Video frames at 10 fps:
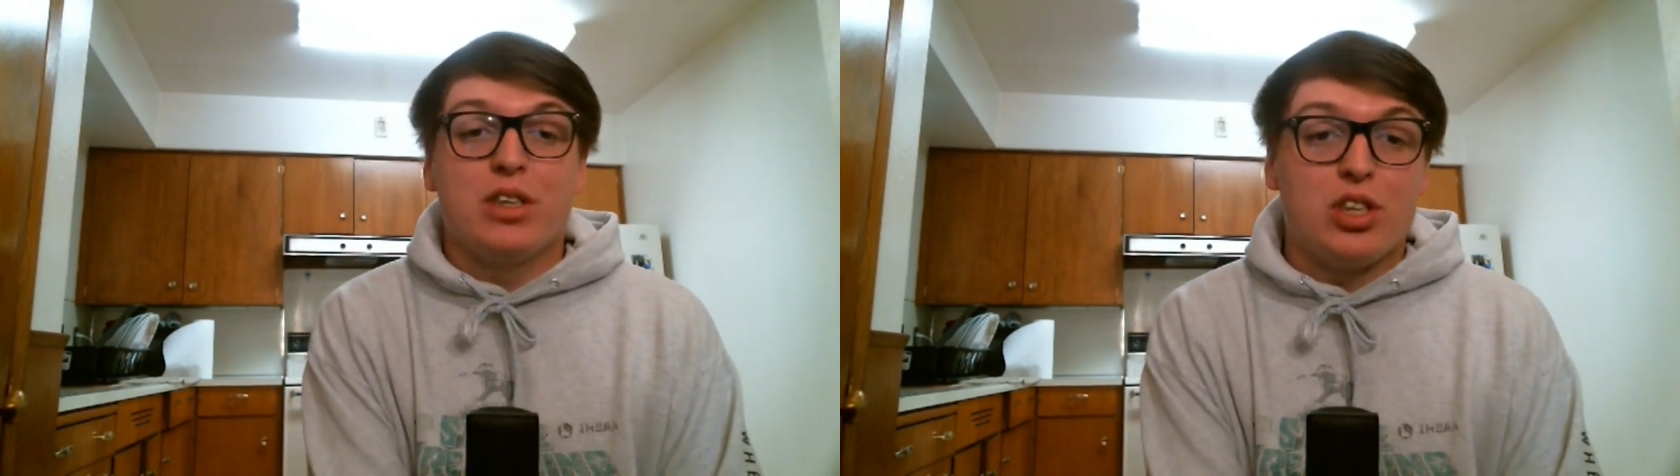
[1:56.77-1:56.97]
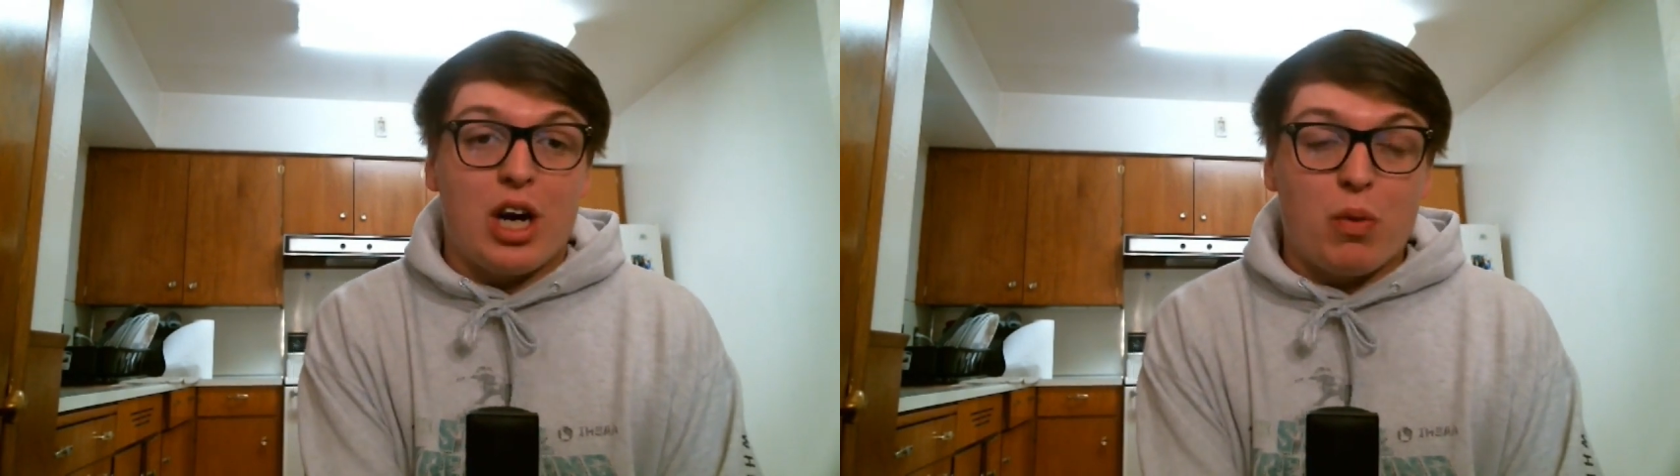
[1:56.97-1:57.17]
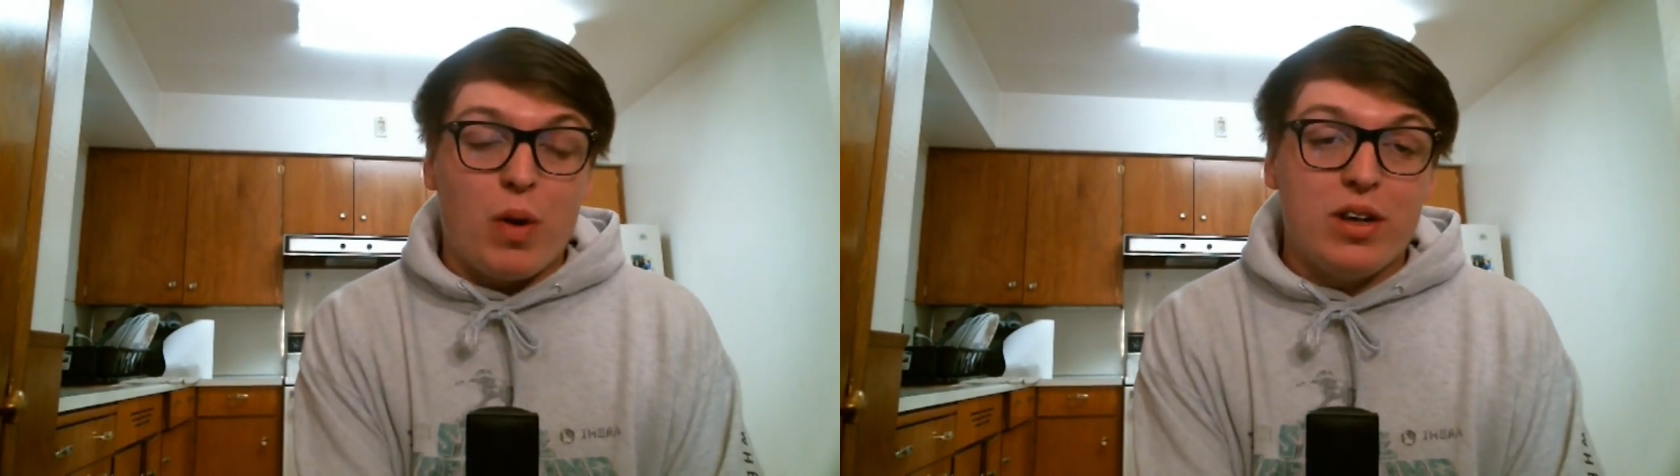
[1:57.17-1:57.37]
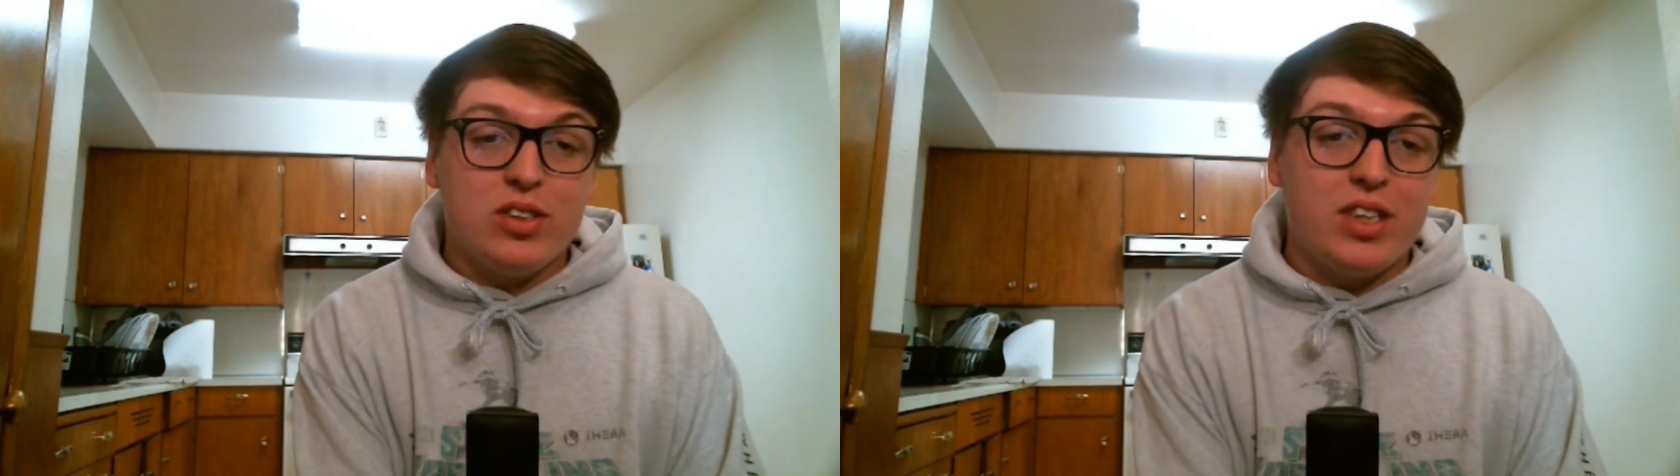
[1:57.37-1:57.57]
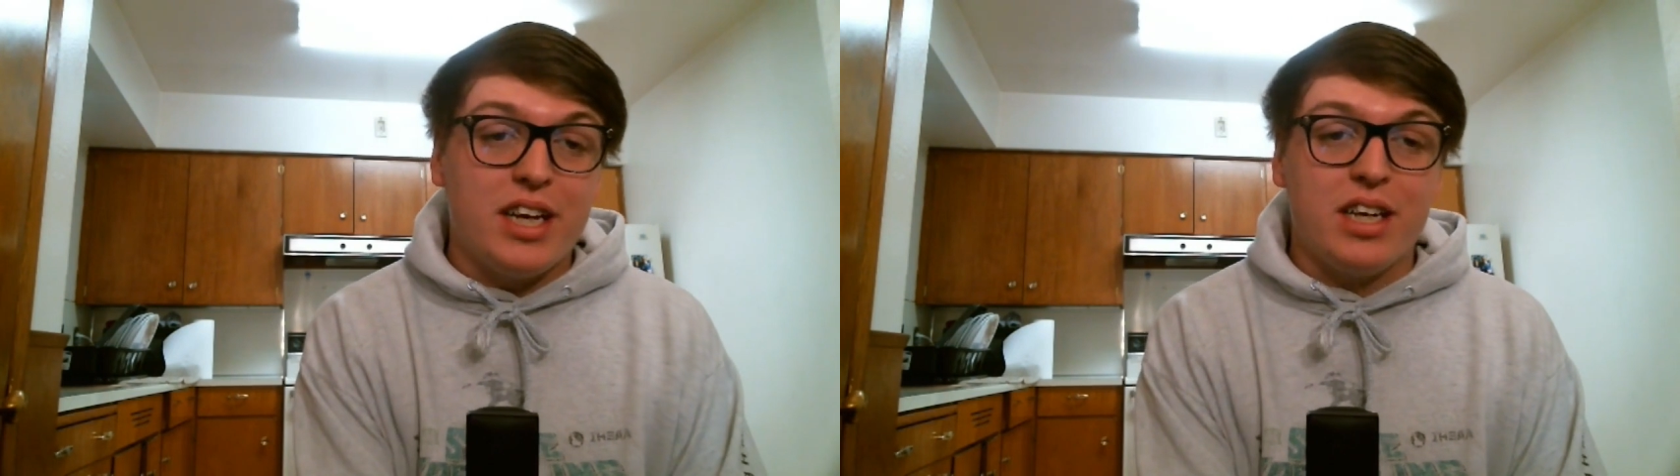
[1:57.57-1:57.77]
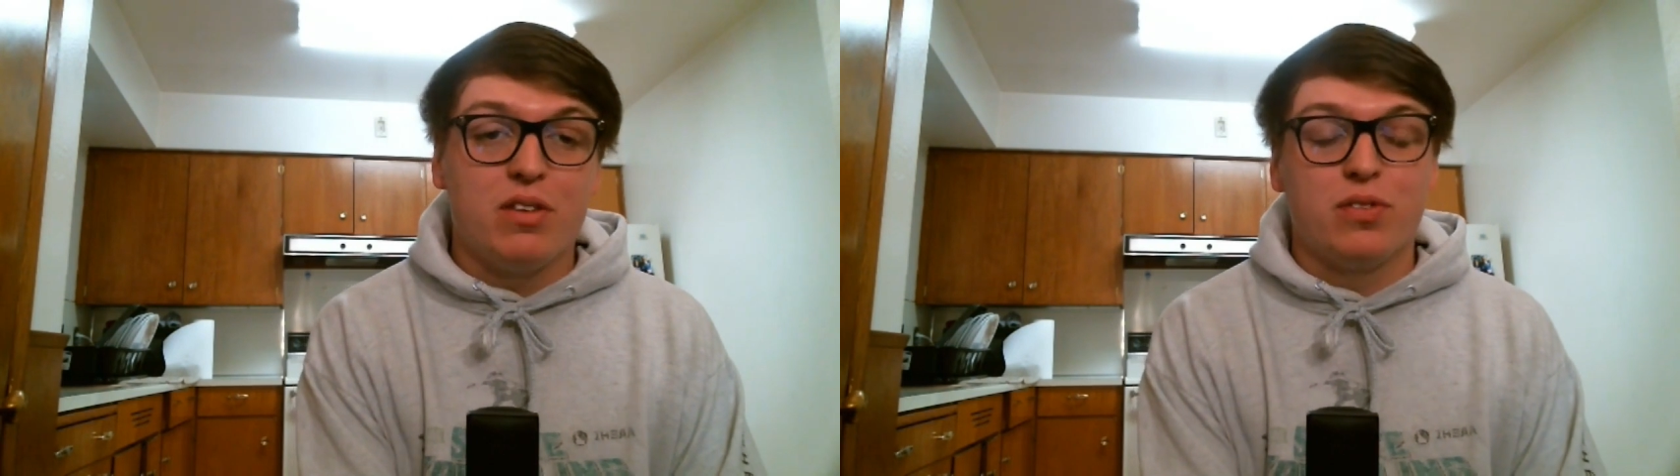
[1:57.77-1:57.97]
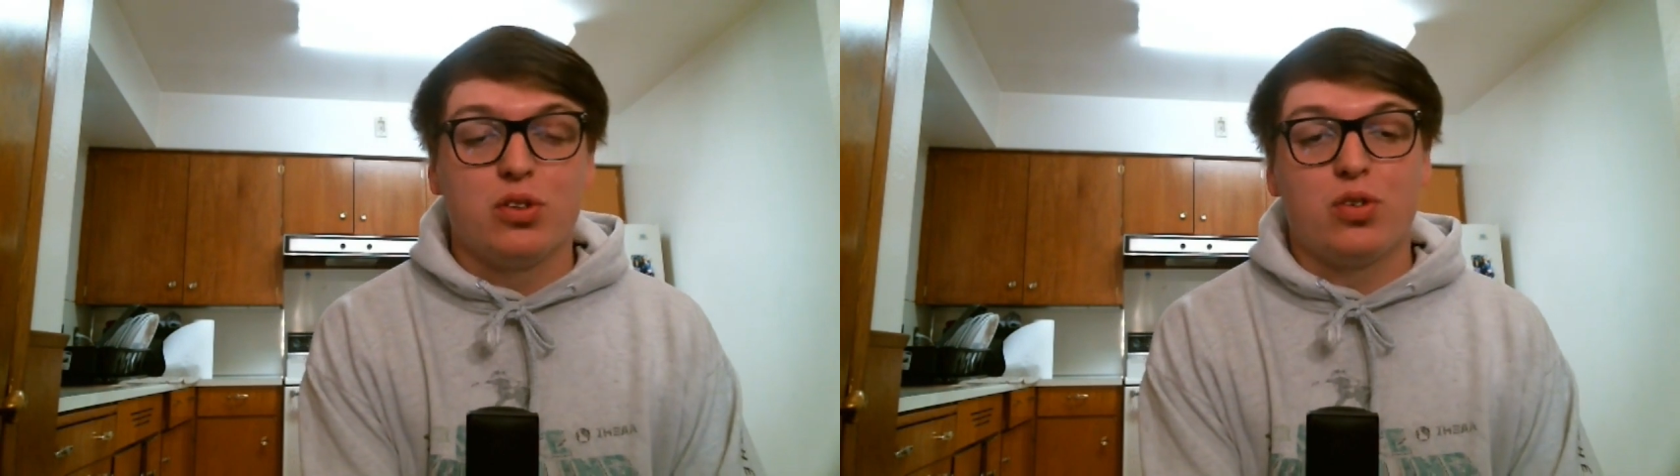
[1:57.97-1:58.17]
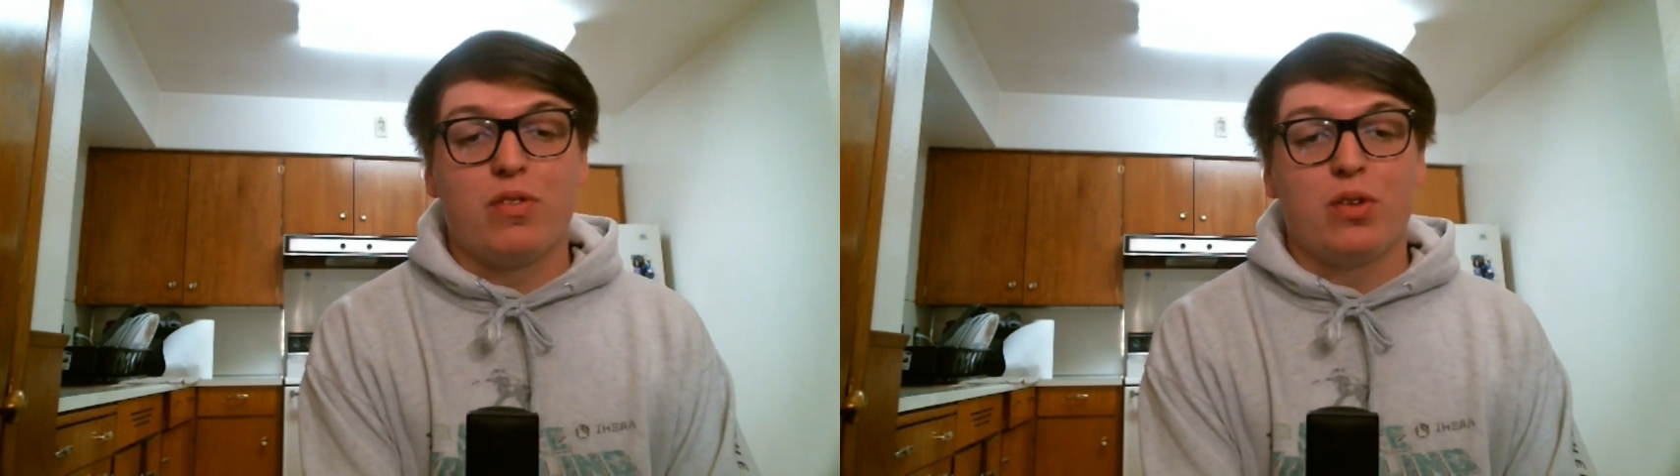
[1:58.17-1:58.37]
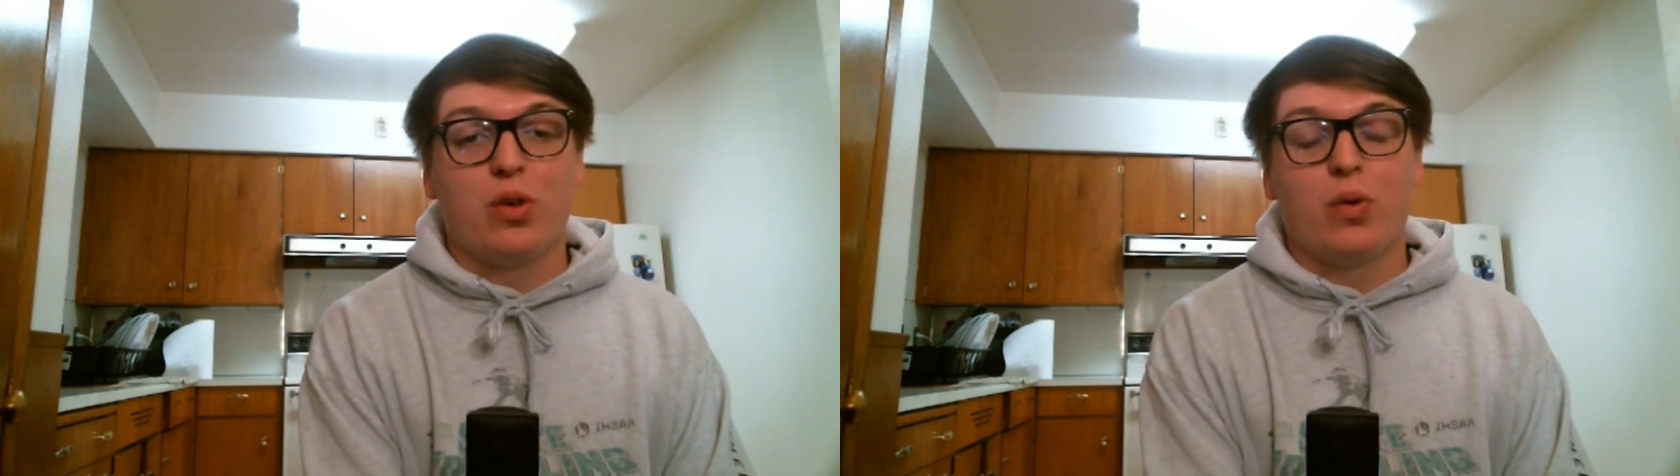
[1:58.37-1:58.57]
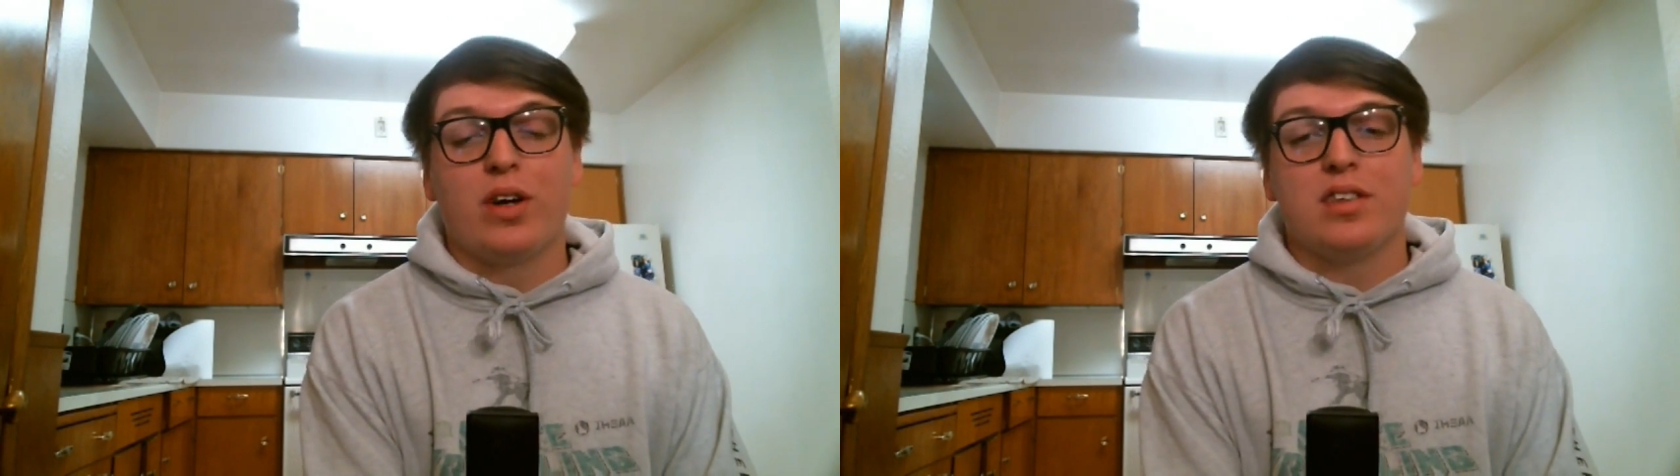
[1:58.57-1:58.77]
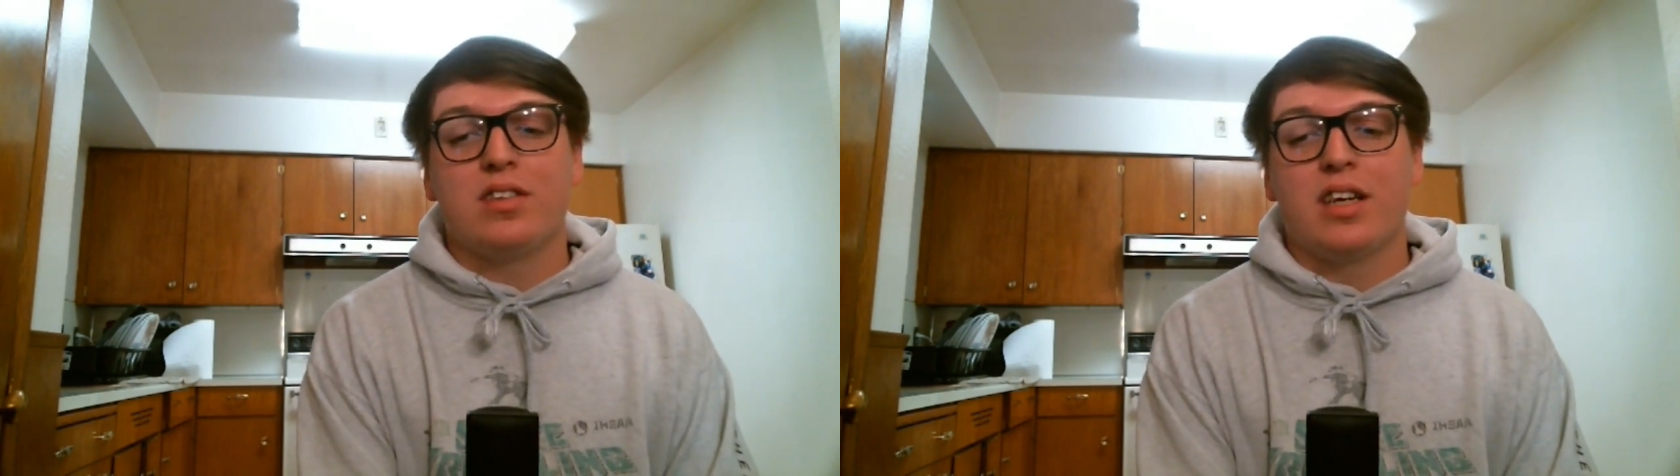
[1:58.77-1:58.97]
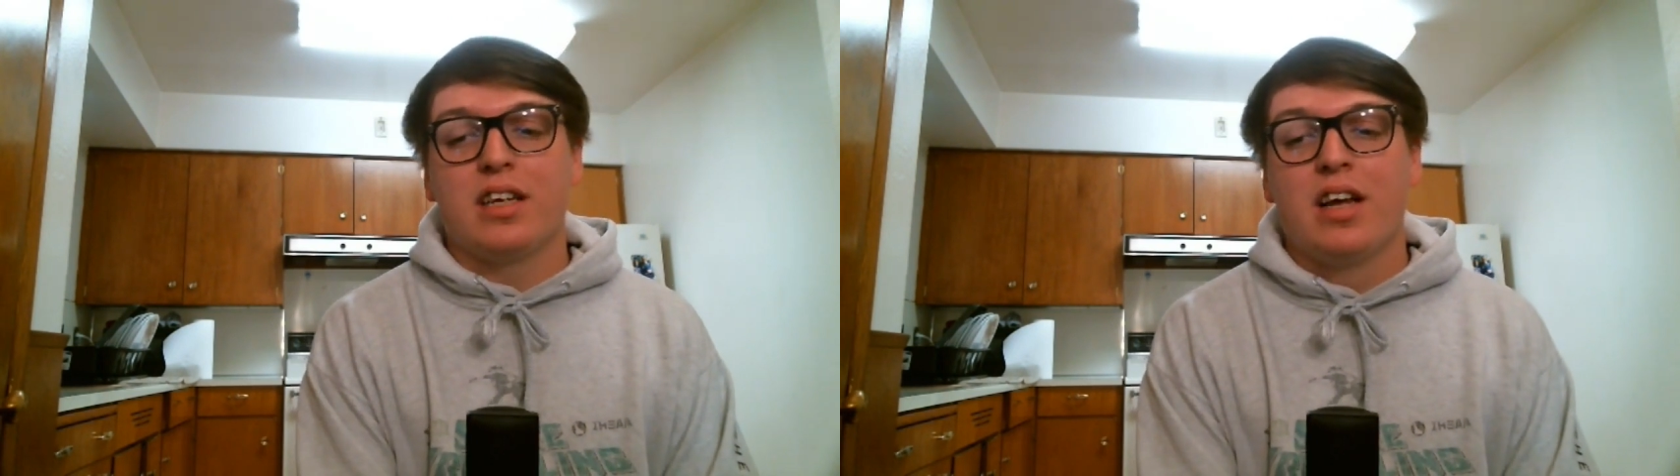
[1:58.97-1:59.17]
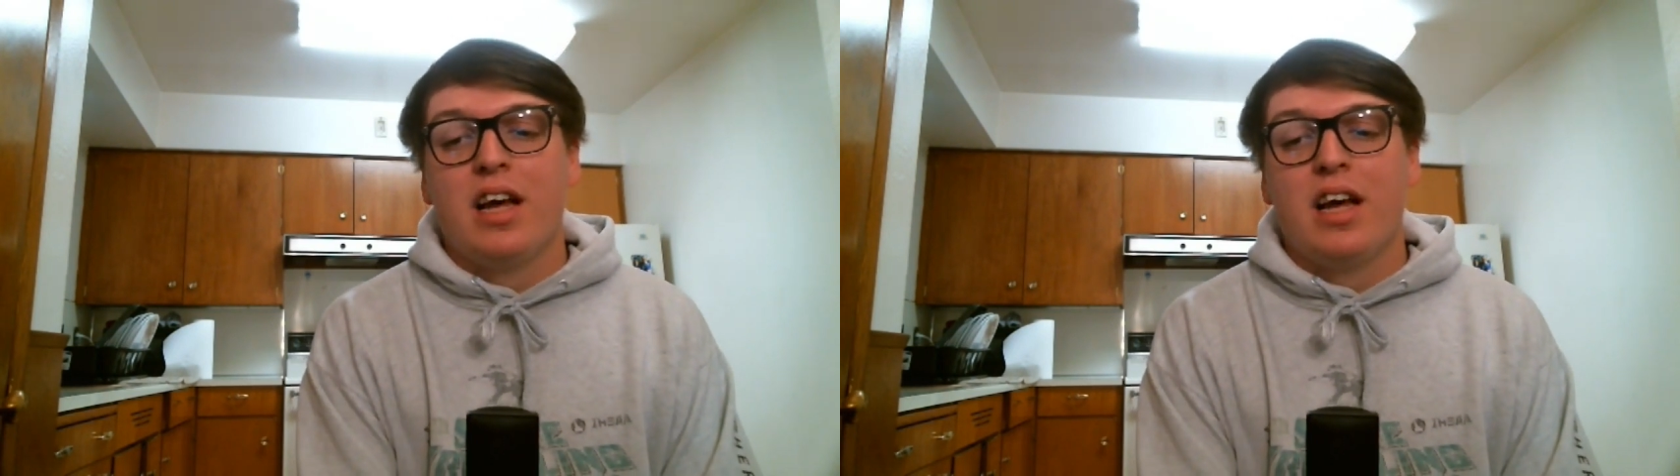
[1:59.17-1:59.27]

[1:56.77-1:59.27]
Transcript: Jaguars tanking for Trevor Lawrence and